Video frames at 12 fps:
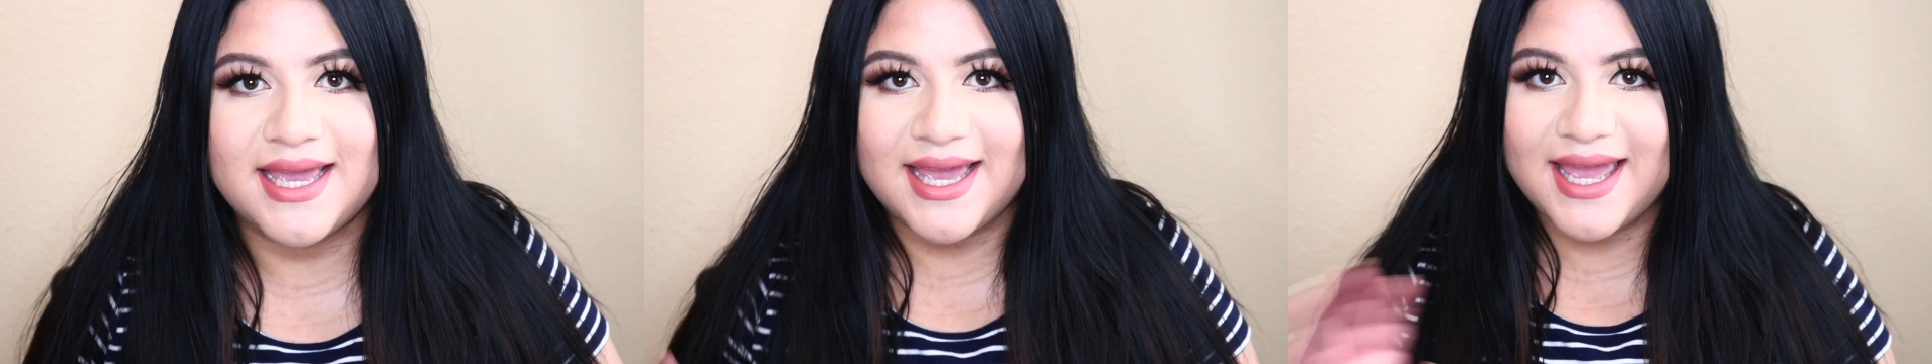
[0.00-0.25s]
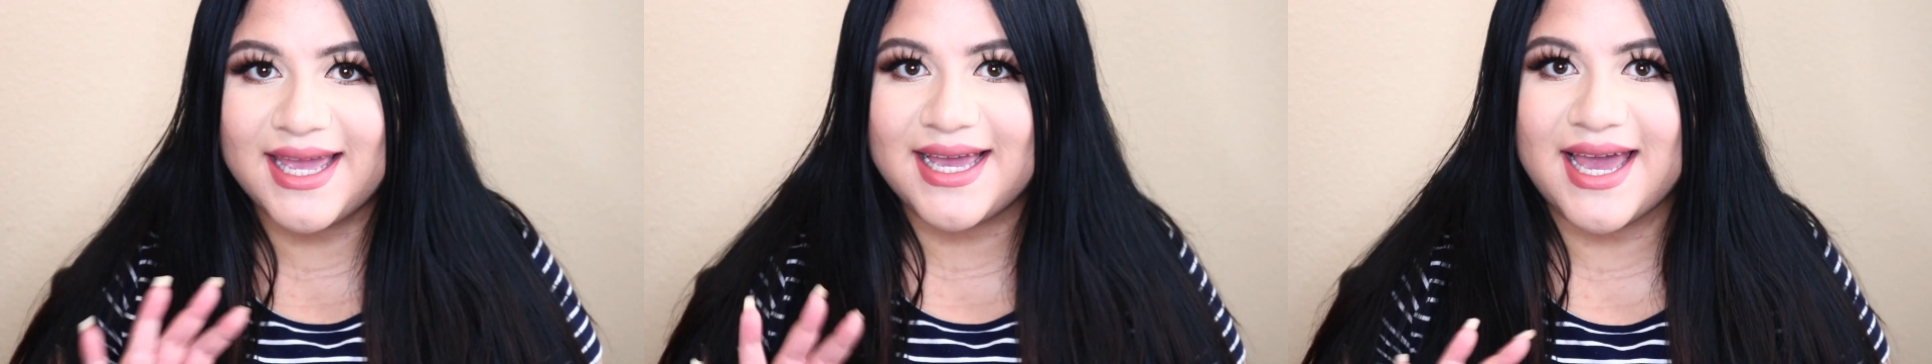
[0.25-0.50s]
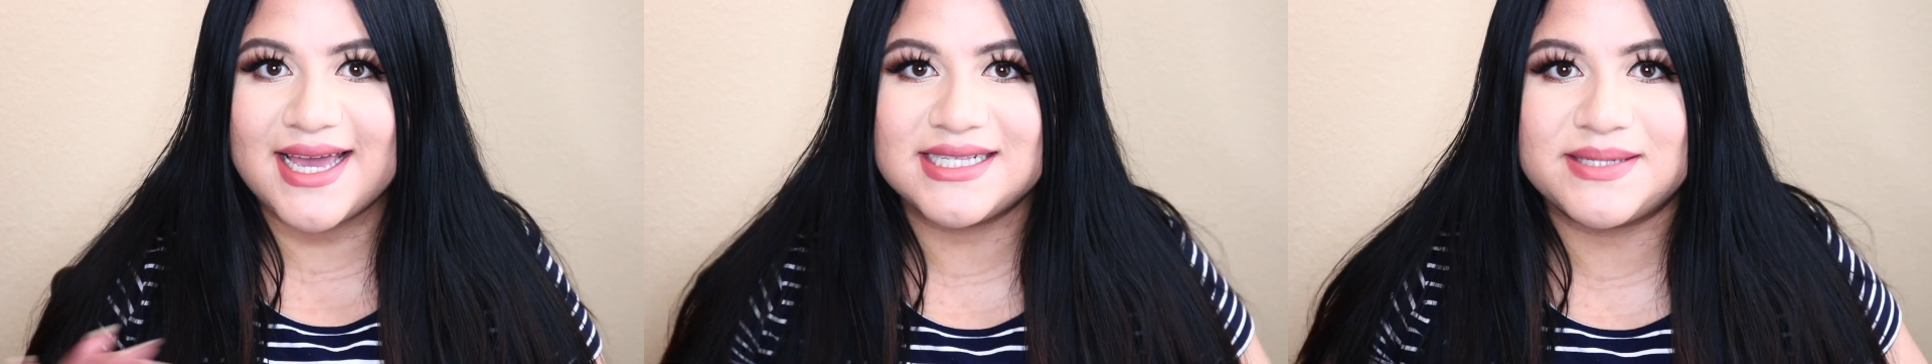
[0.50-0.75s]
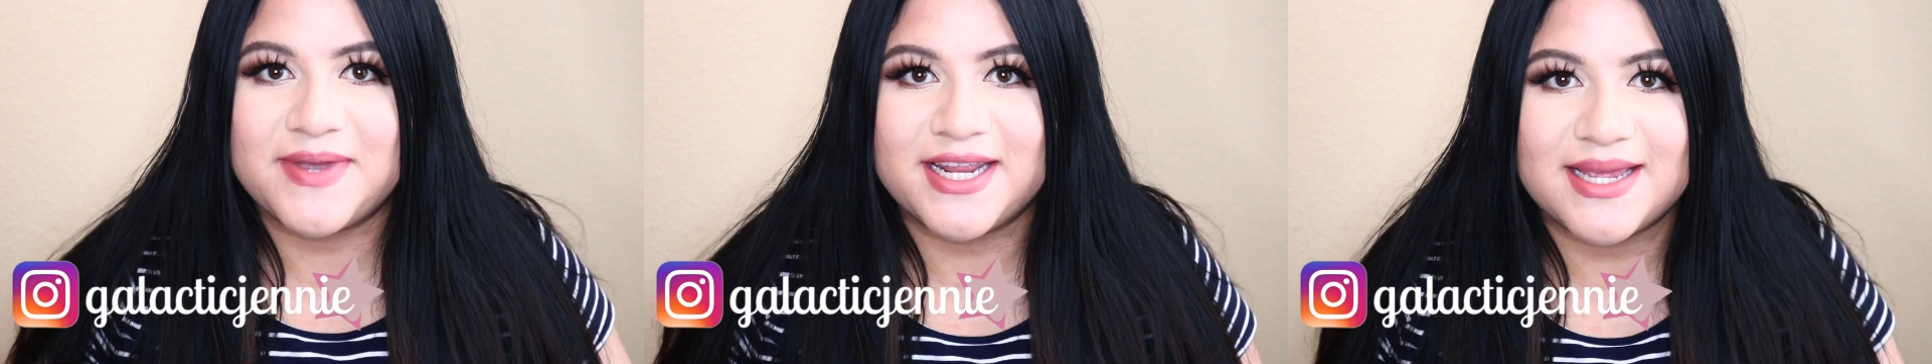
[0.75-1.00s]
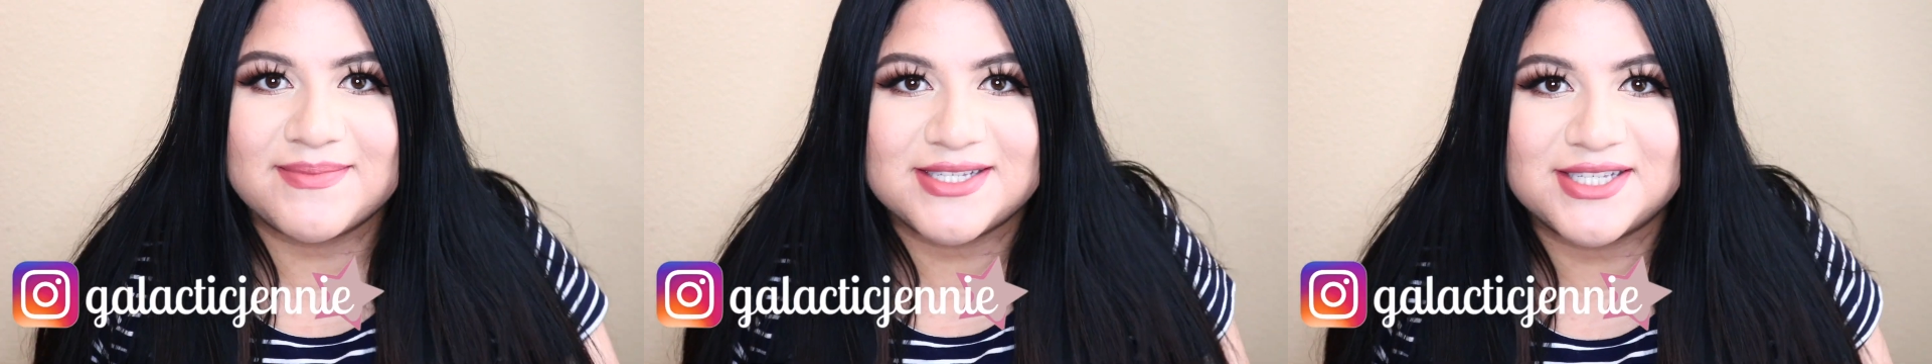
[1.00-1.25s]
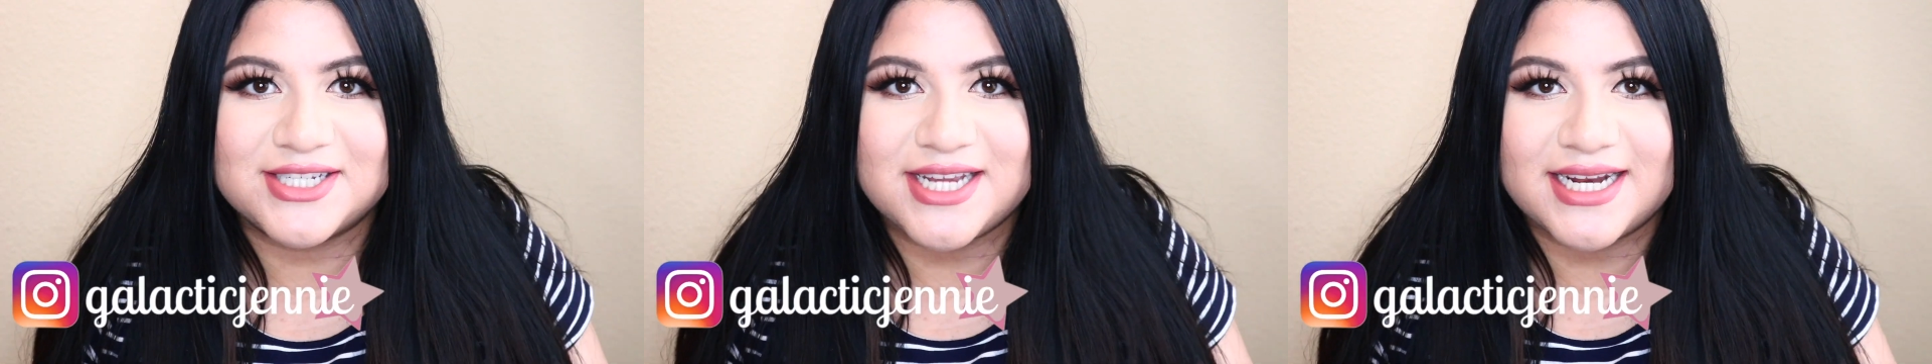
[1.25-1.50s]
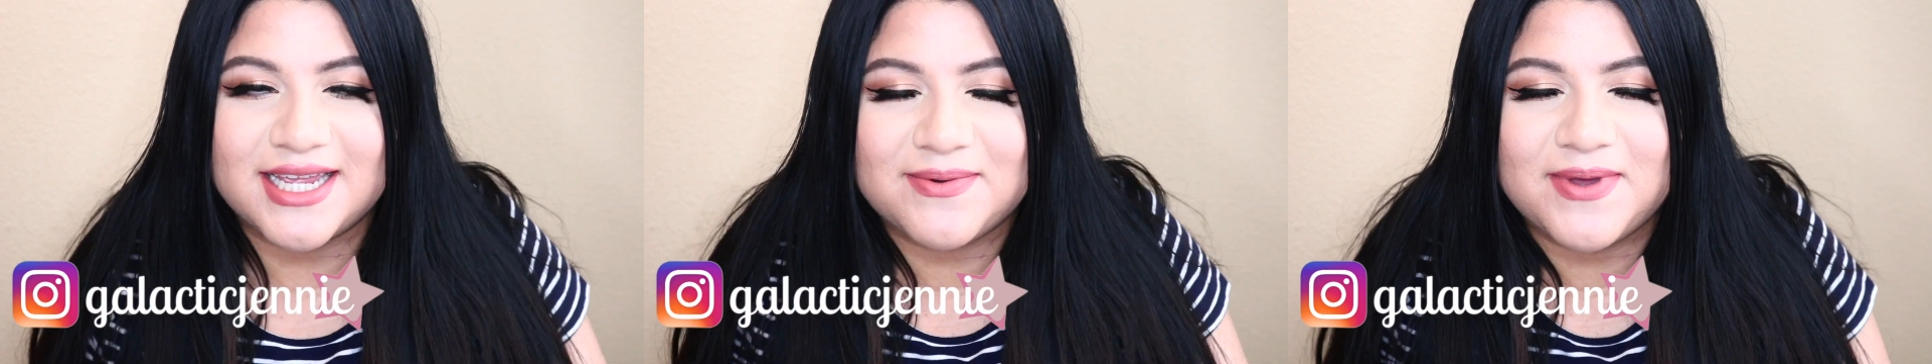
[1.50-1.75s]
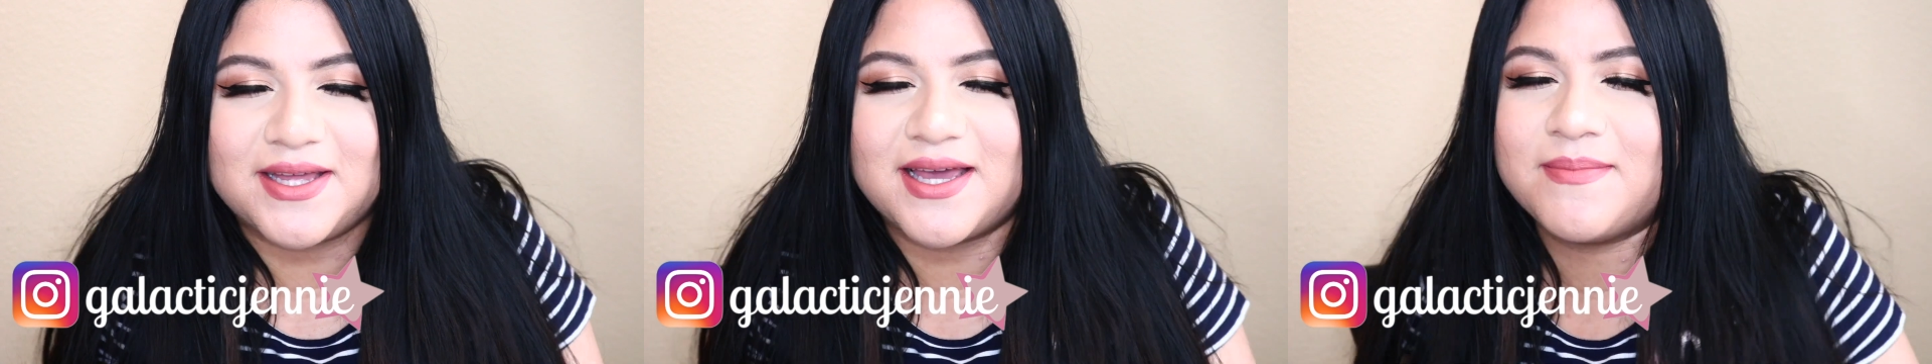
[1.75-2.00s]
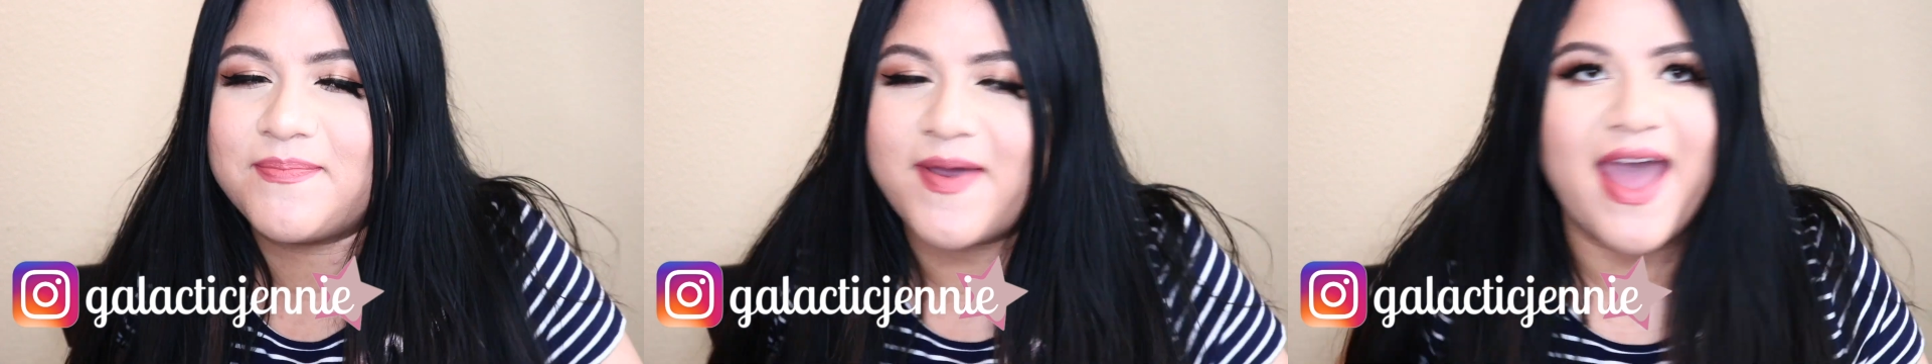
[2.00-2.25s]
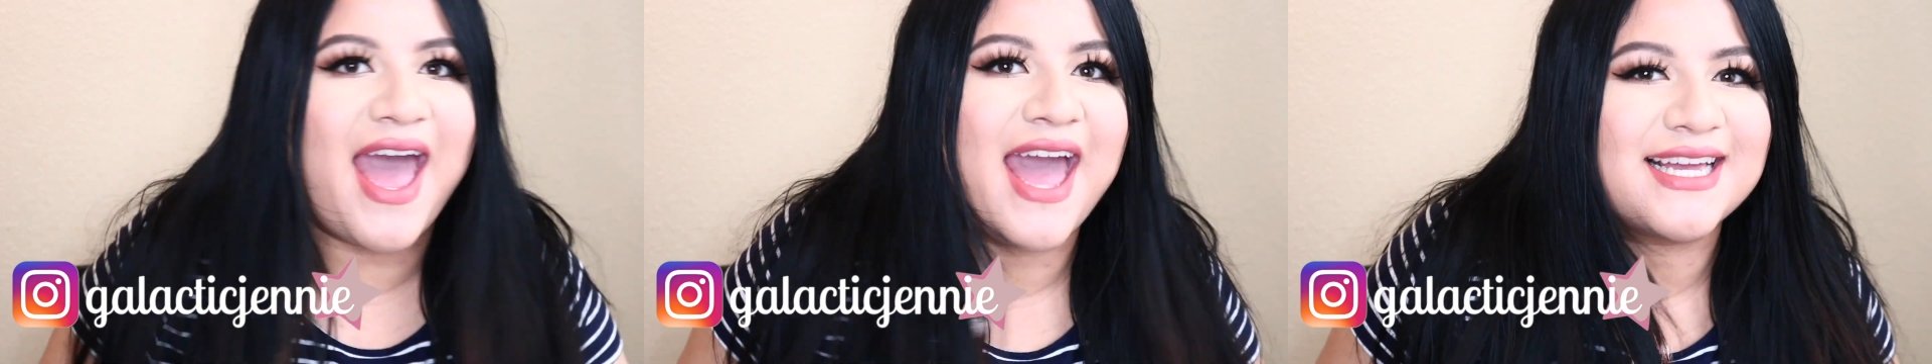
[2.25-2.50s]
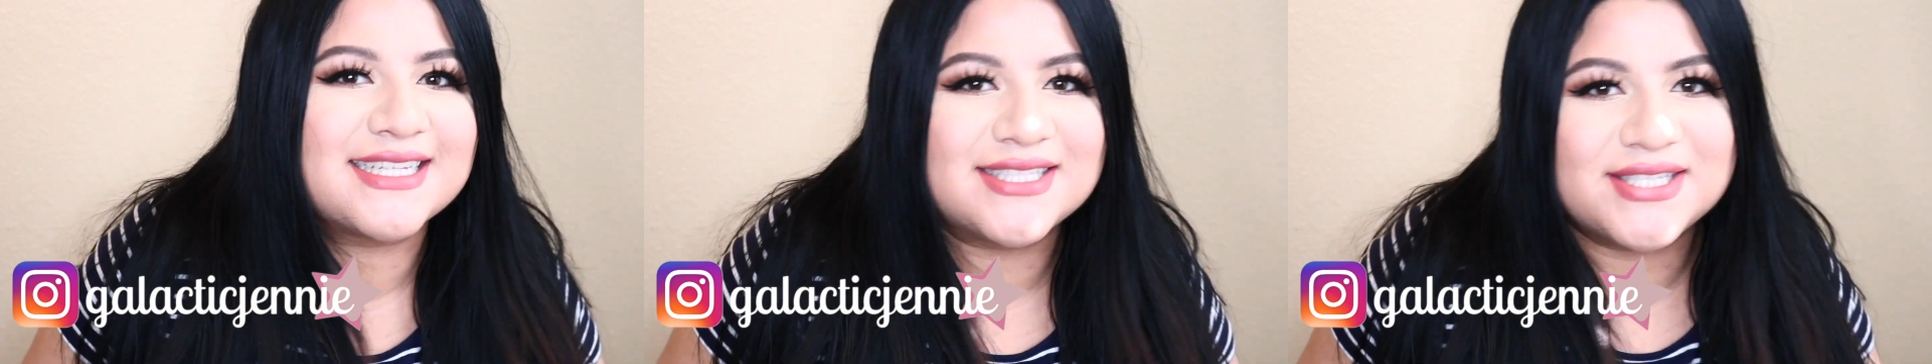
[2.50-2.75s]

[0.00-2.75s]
Hey guys, my name is Jenny and welcome back